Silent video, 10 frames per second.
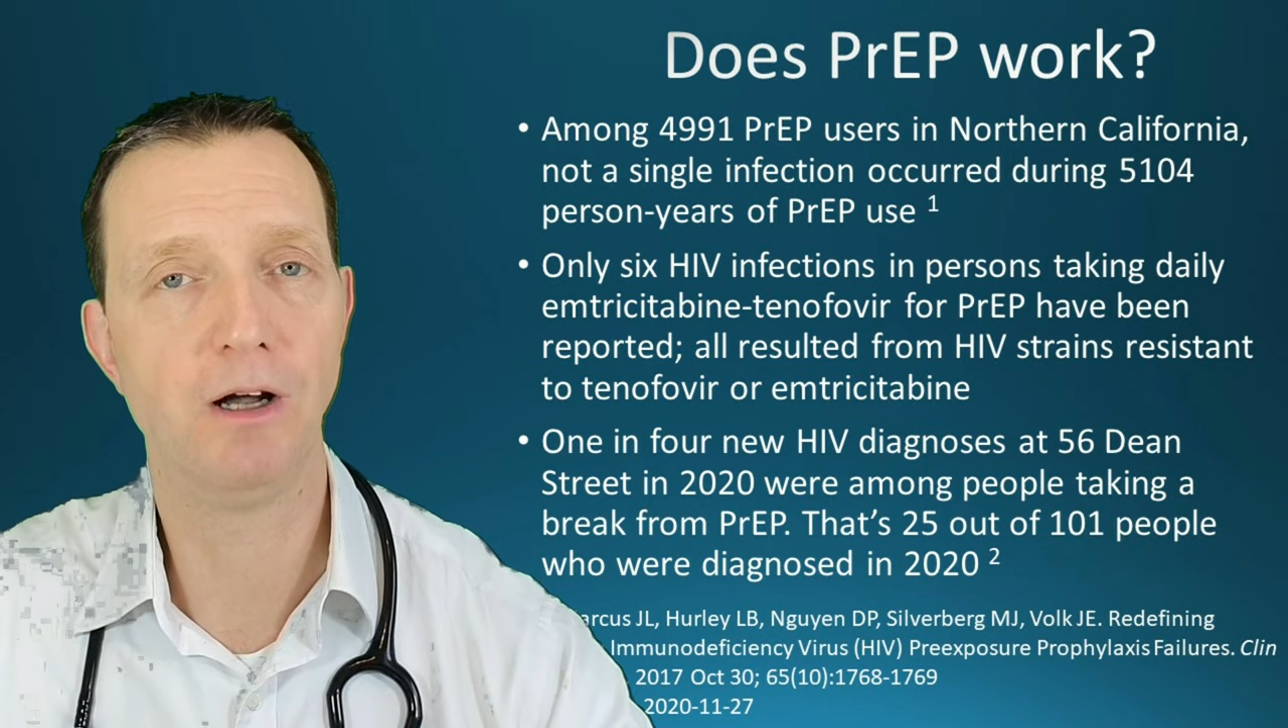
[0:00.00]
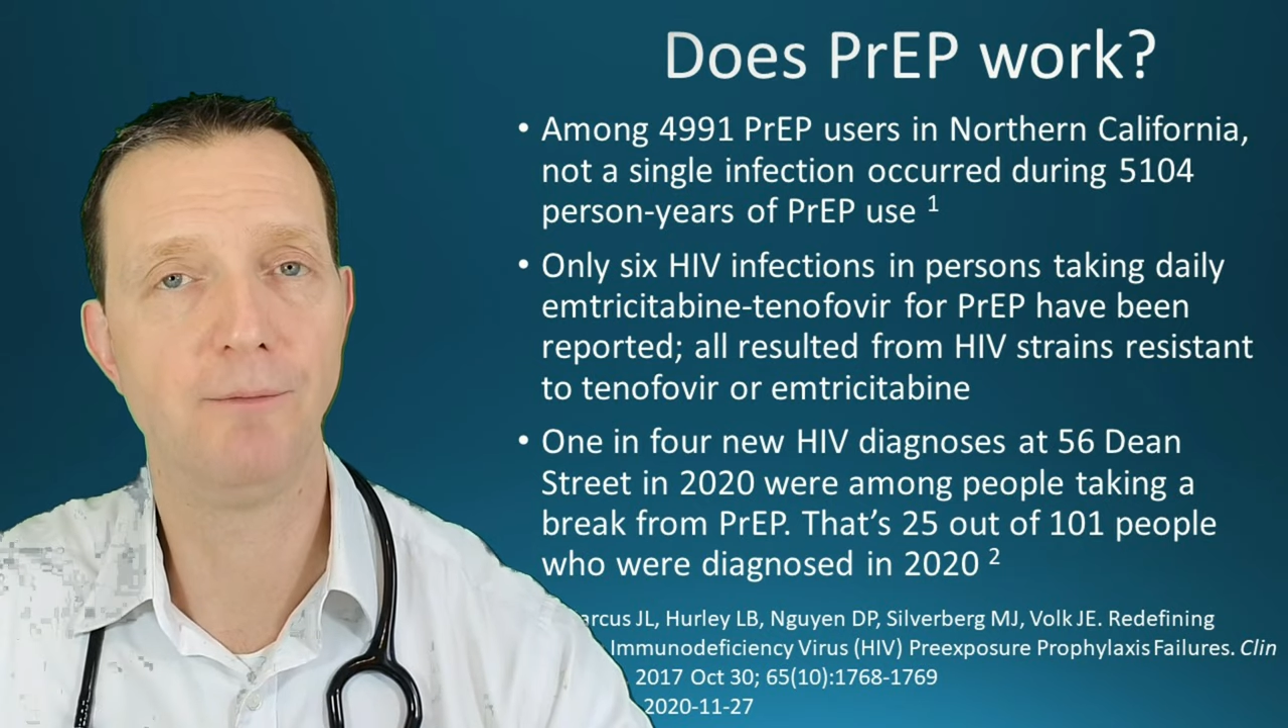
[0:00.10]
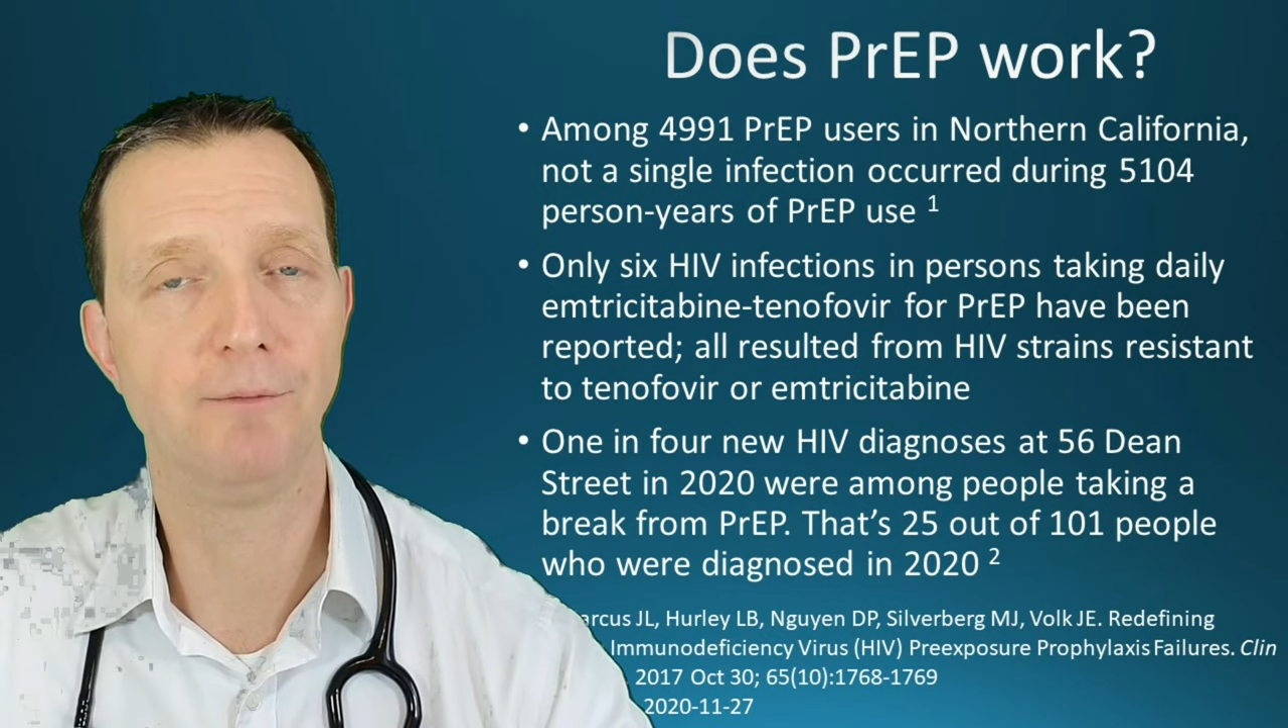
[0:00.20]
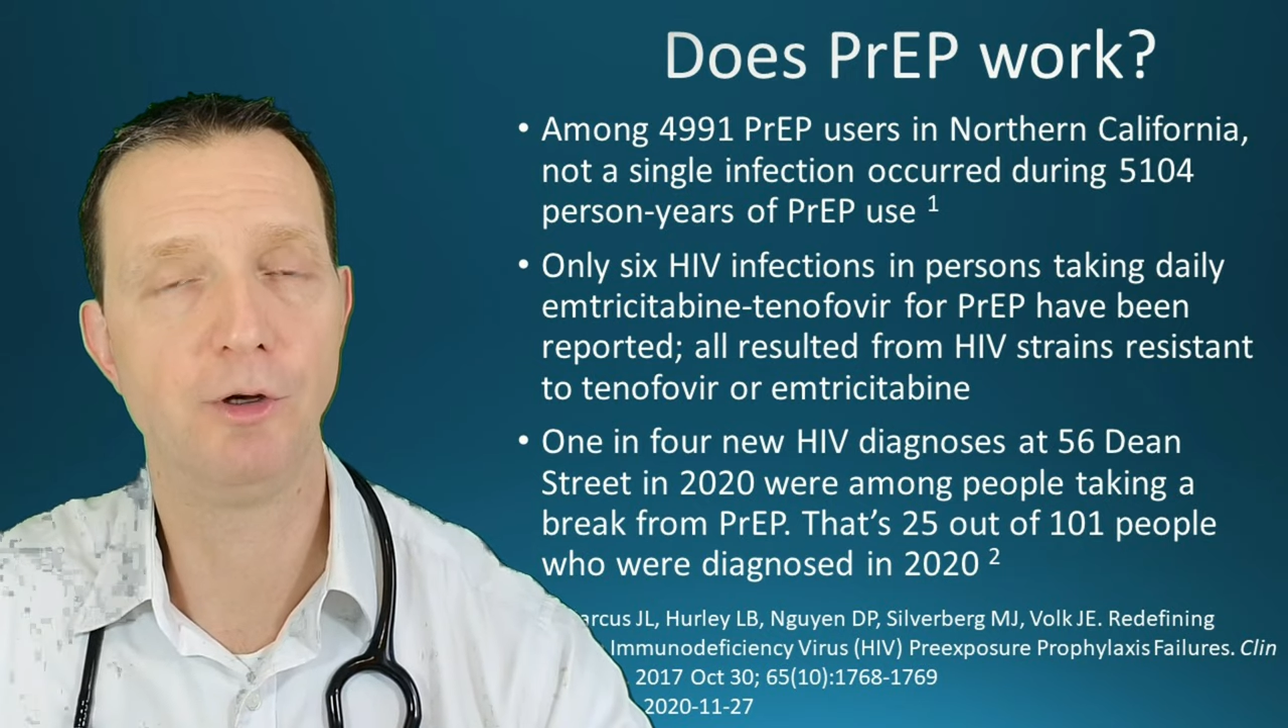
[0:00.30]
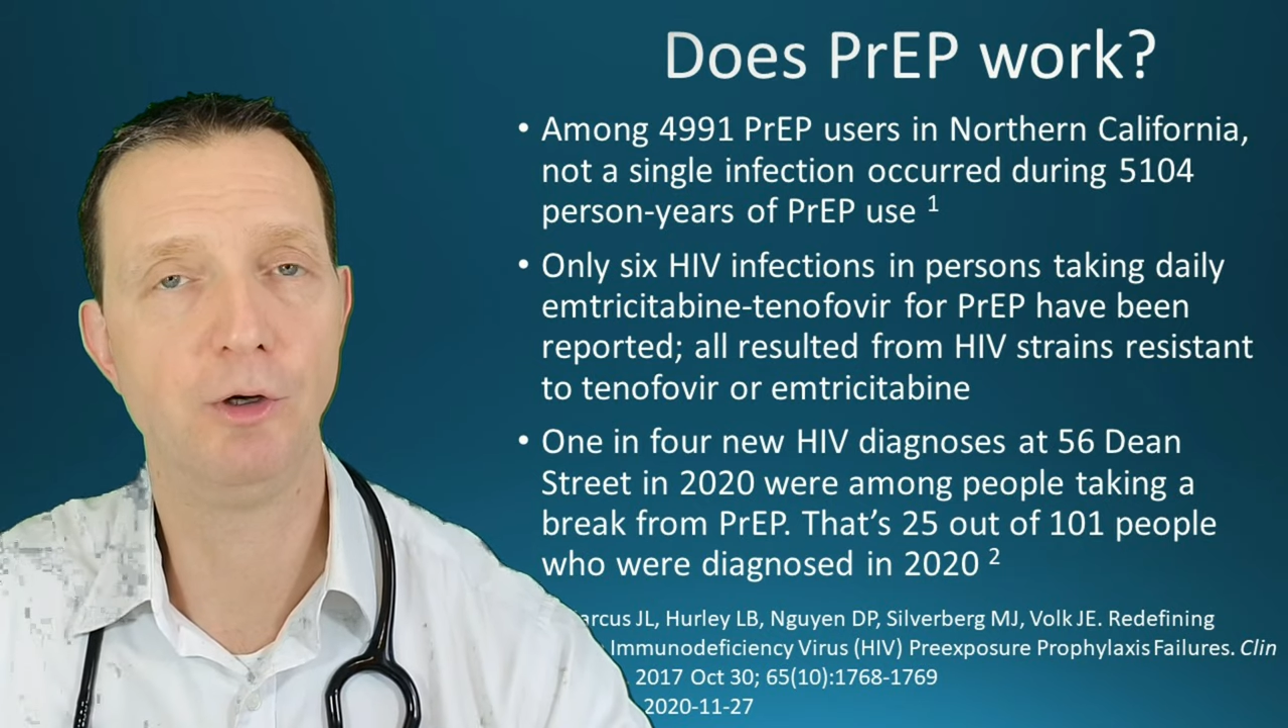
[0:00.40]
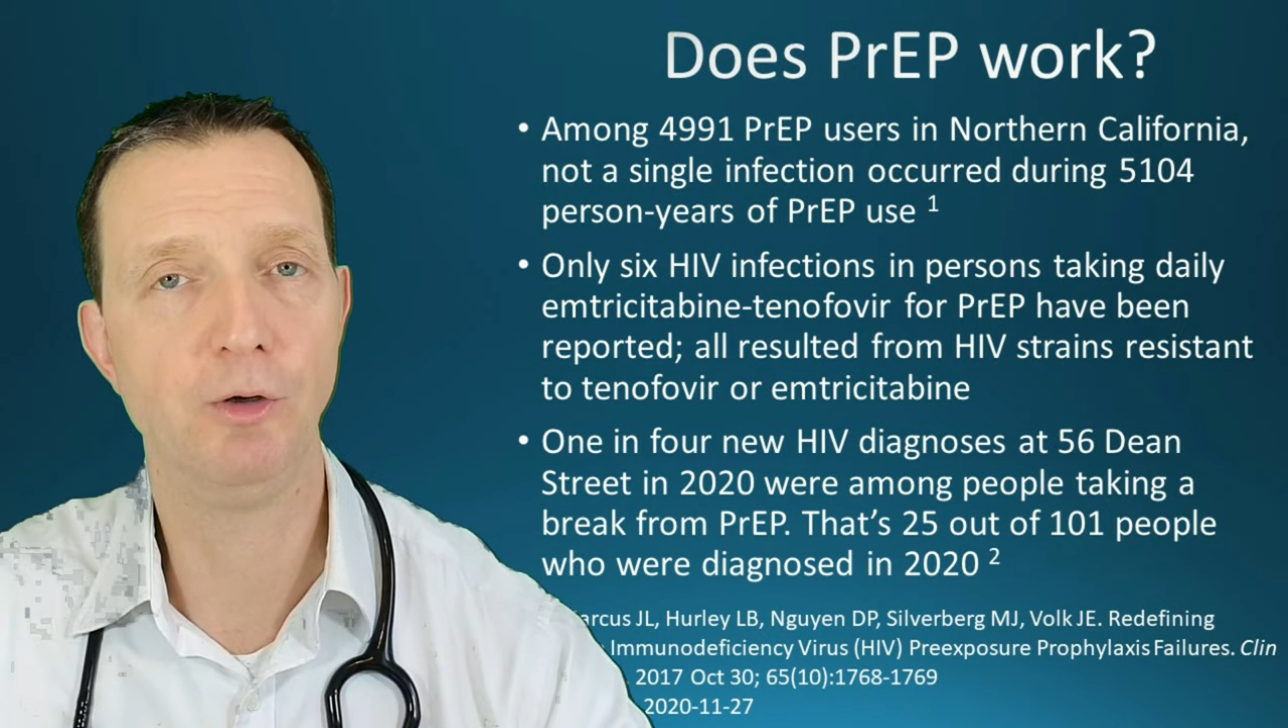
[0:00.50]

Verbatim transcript: um,